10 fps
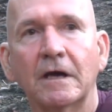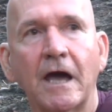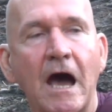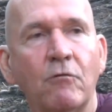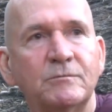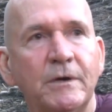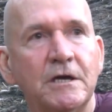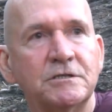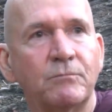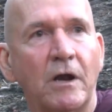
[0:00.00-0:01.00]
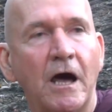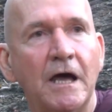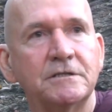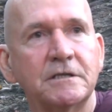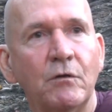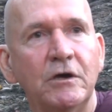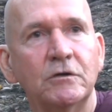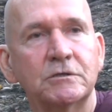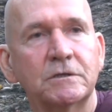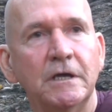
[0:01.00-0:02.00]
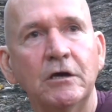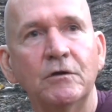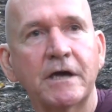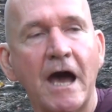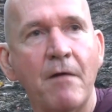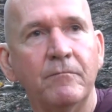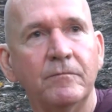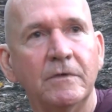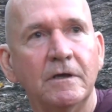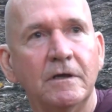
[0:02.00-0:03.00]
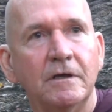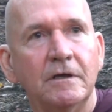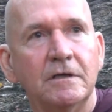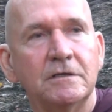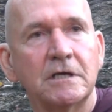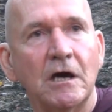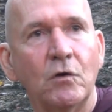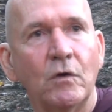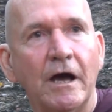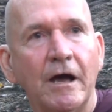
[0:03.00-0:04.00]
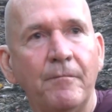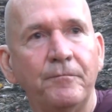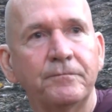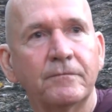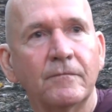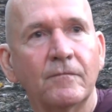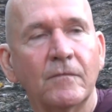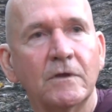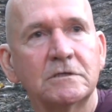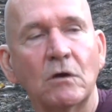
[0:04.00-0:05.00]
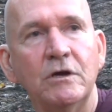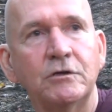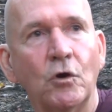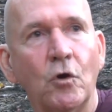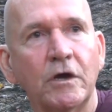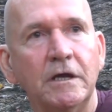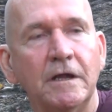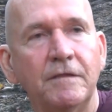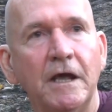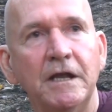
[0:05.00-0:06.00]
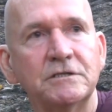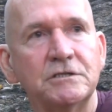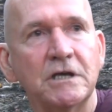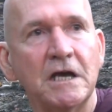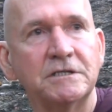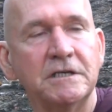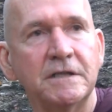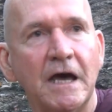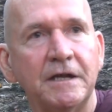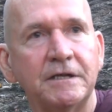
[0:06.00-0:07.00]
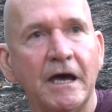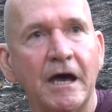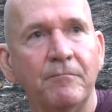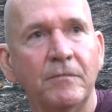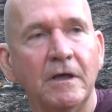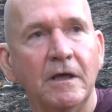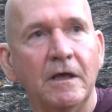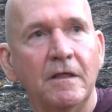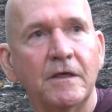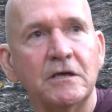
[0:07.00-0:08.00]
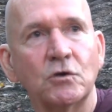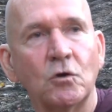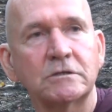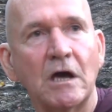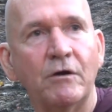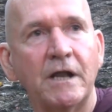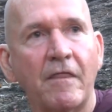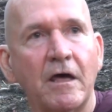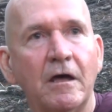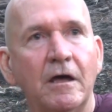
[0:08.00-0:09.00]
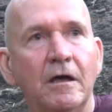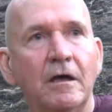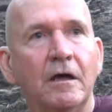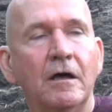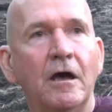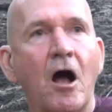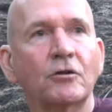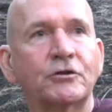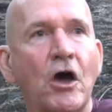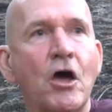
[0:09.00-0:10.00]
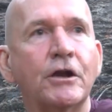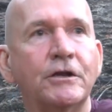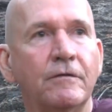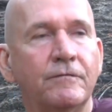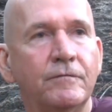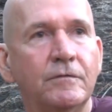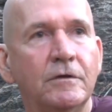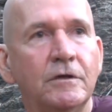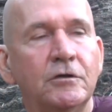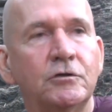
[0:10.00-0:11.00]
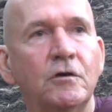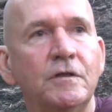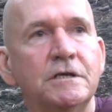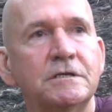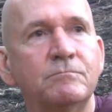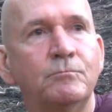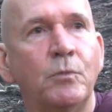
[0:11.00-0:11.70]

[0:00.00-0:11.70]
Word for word: A car was being supplied, so he could, he could come. So, um, So we're talking, and then he's suggesting that um, there's also another alternative to this